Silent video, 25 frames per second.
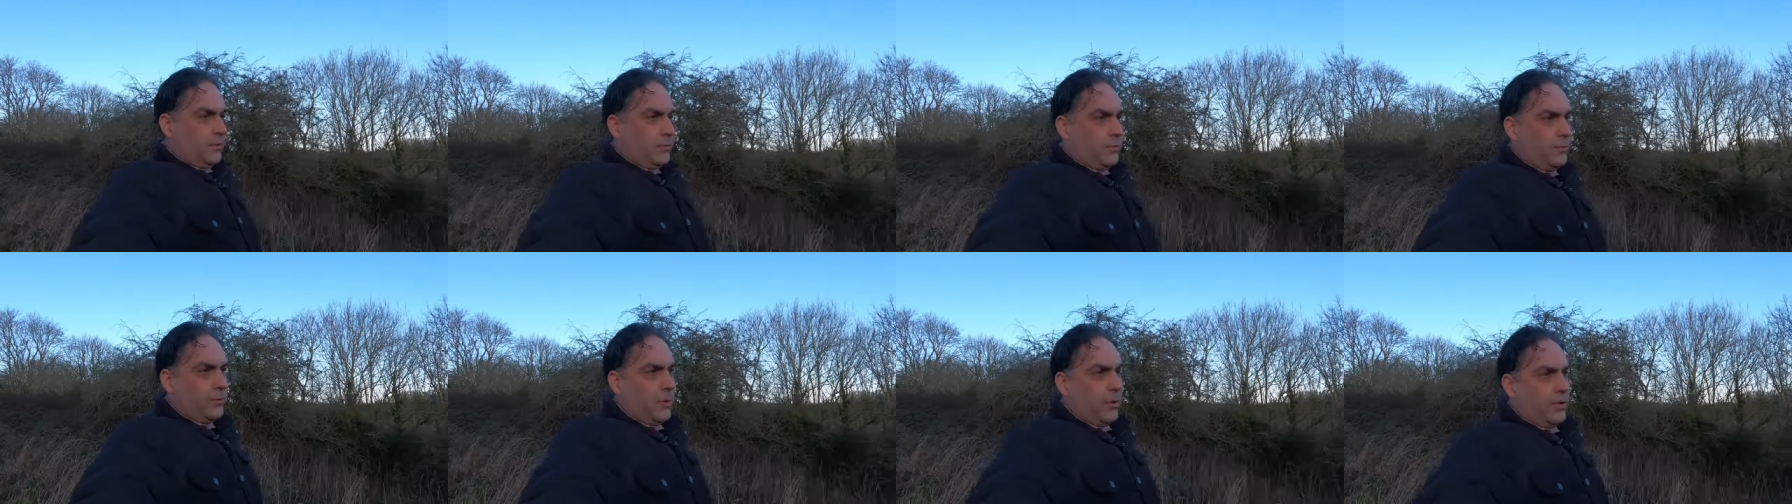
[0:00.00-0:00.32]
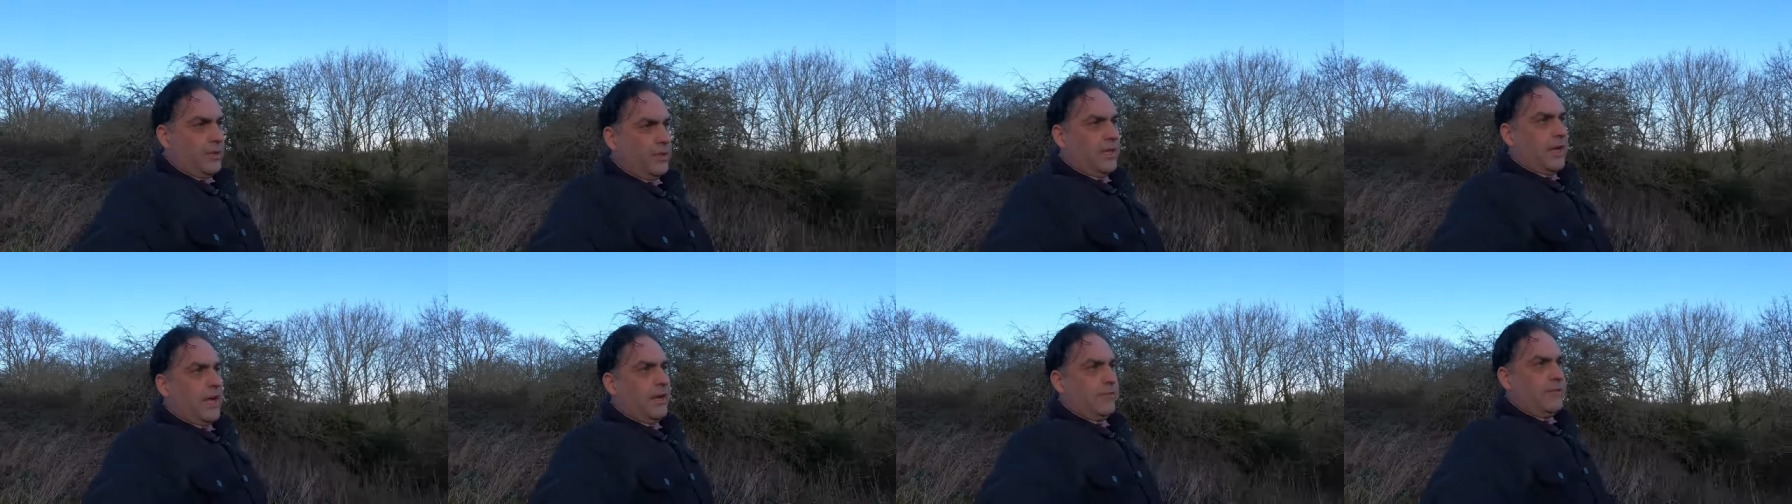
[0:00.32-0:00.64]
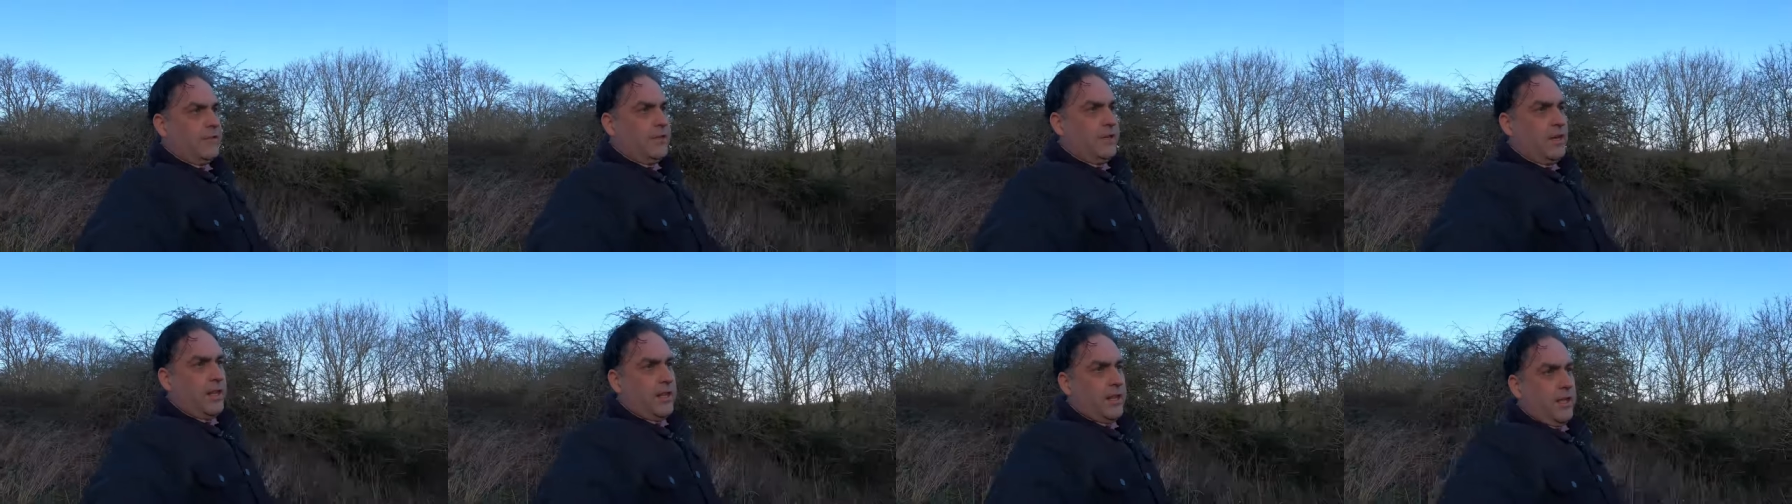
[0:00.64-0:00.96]
one day
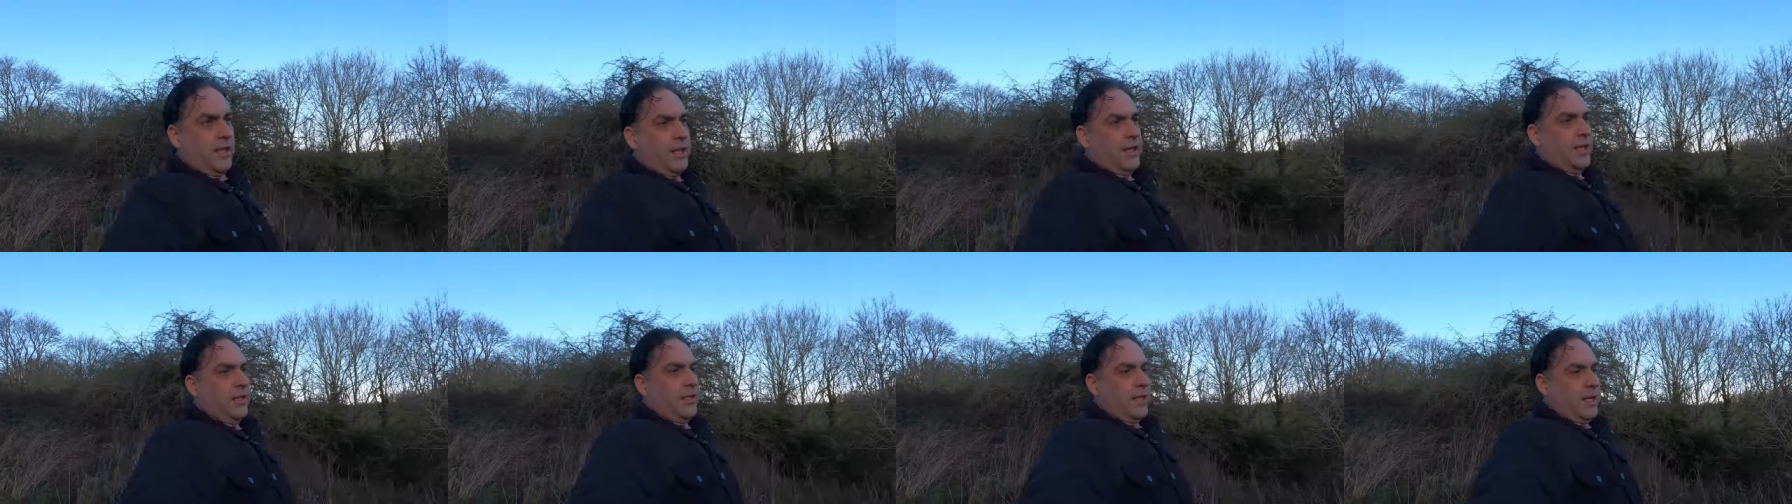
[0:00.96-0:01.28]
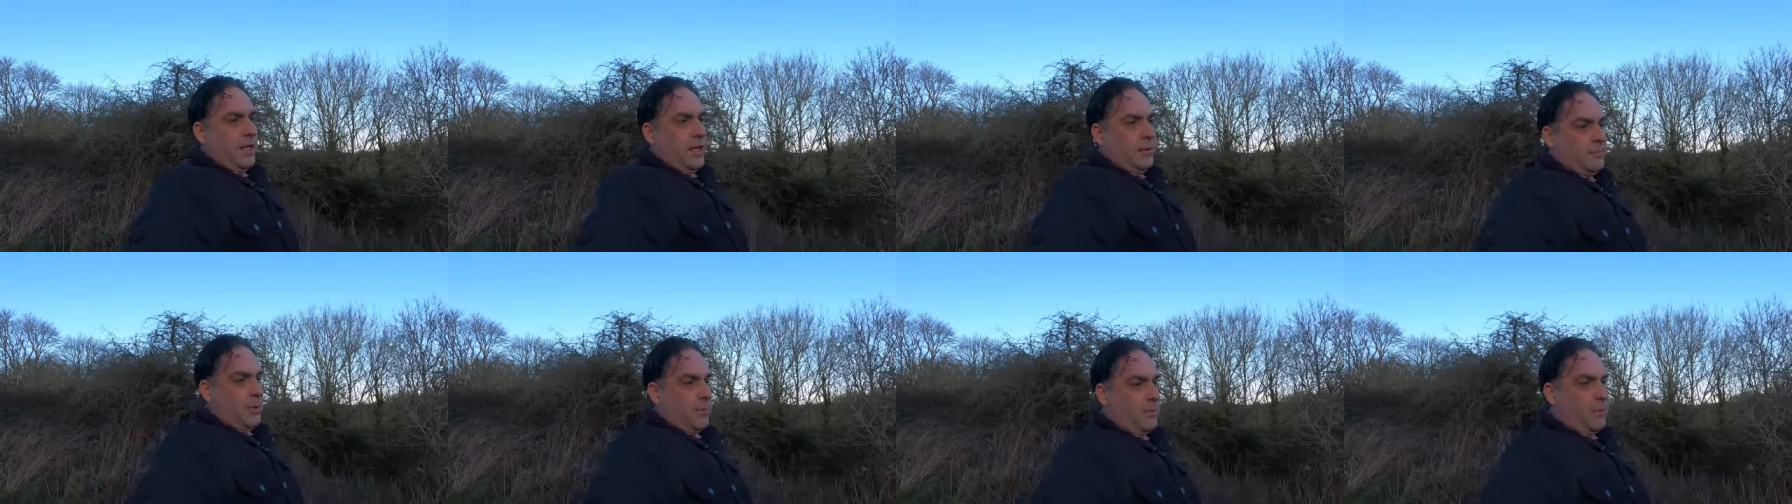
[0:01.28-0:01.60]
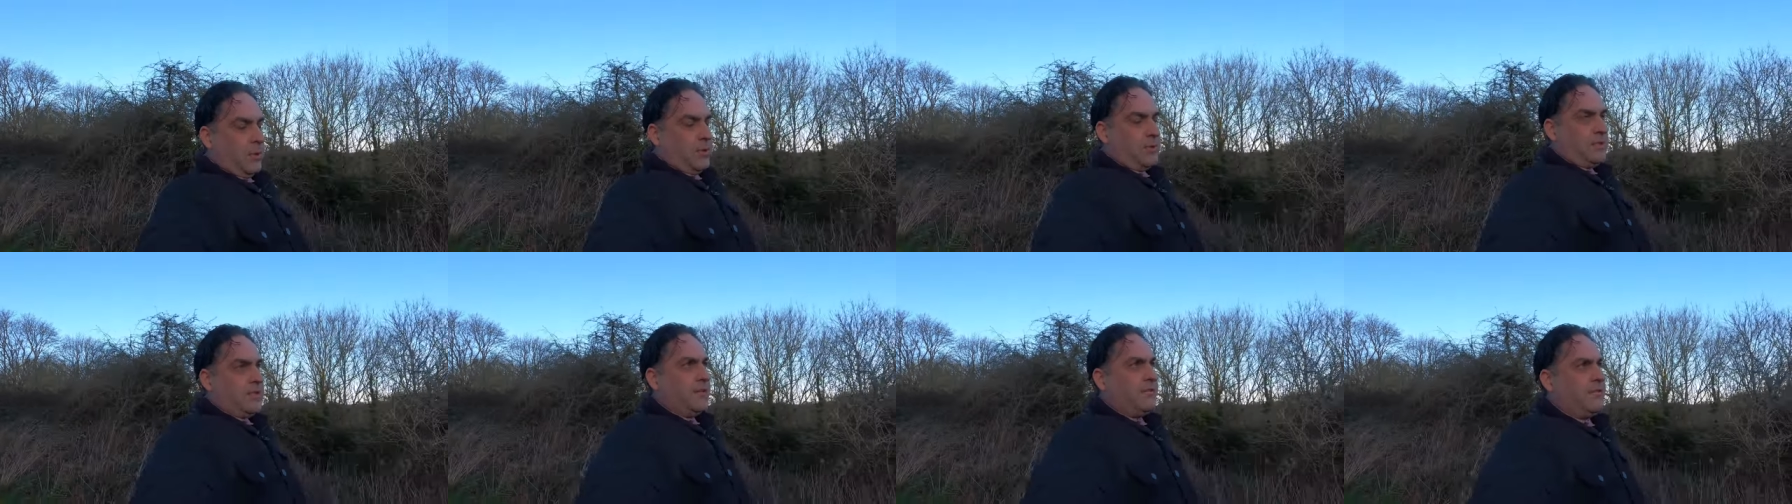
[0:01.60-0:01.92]
after the other, I
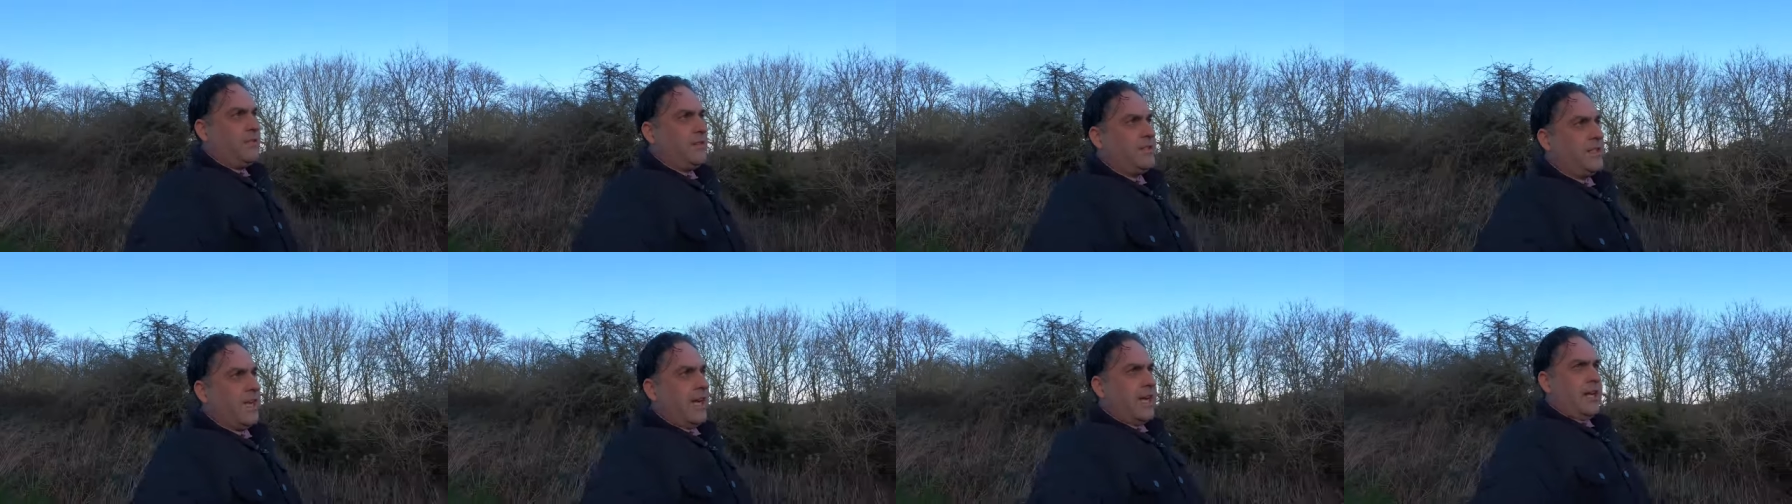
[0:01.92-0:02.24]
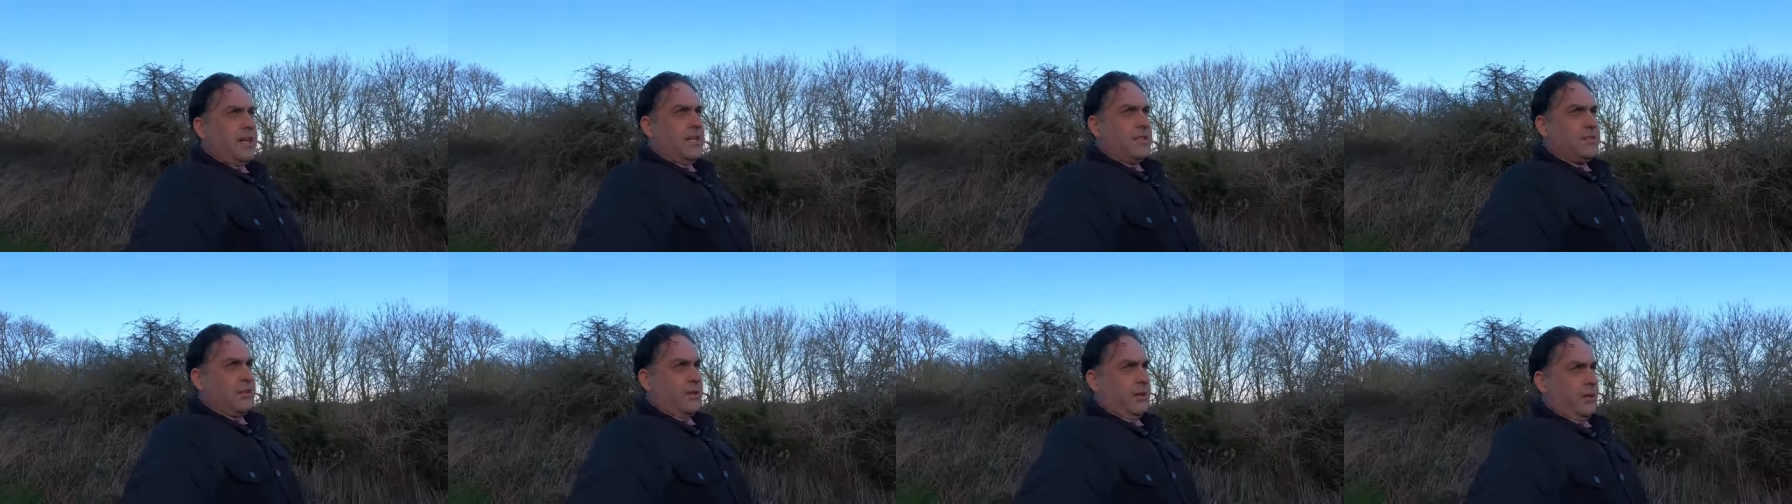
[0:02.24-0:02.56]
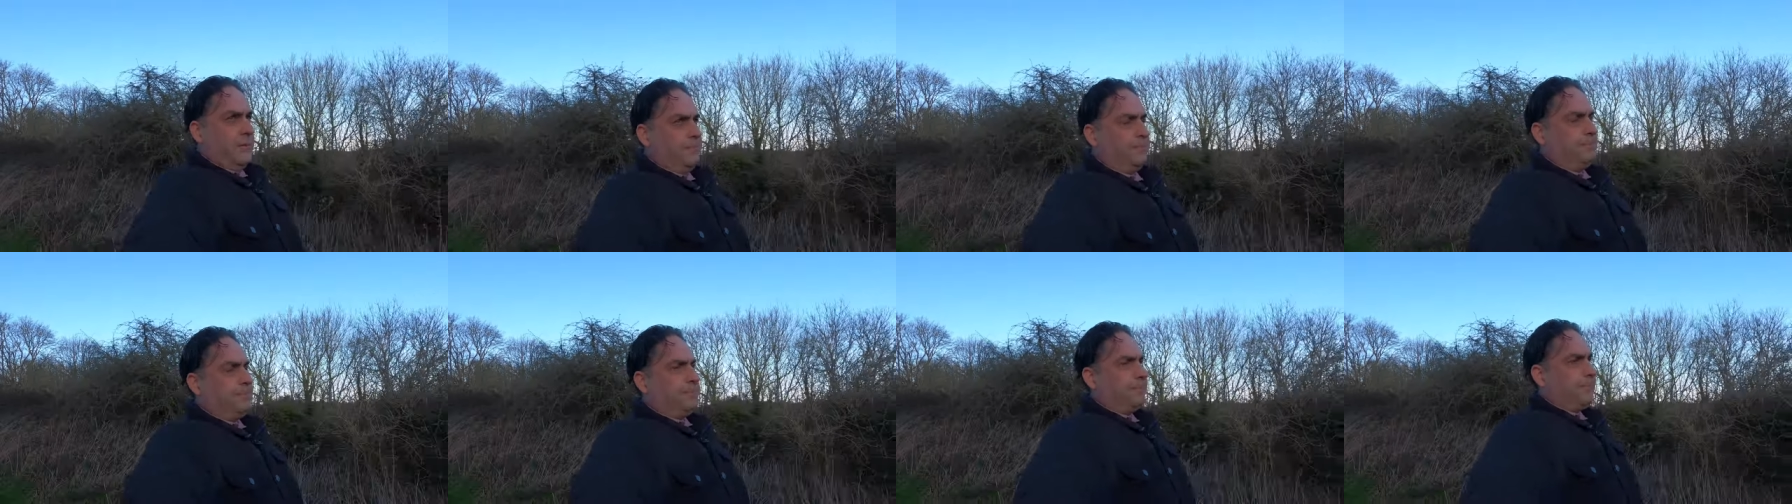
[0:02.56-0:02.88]
put different titles on
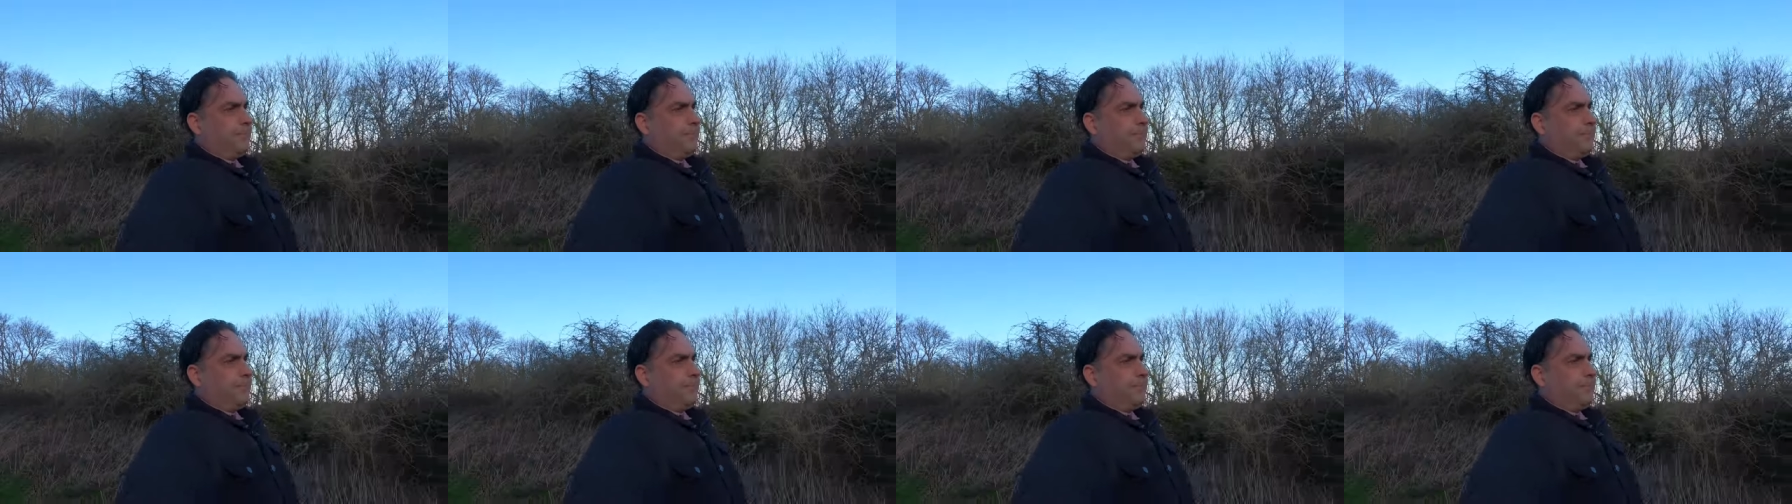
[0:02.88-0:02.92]
it.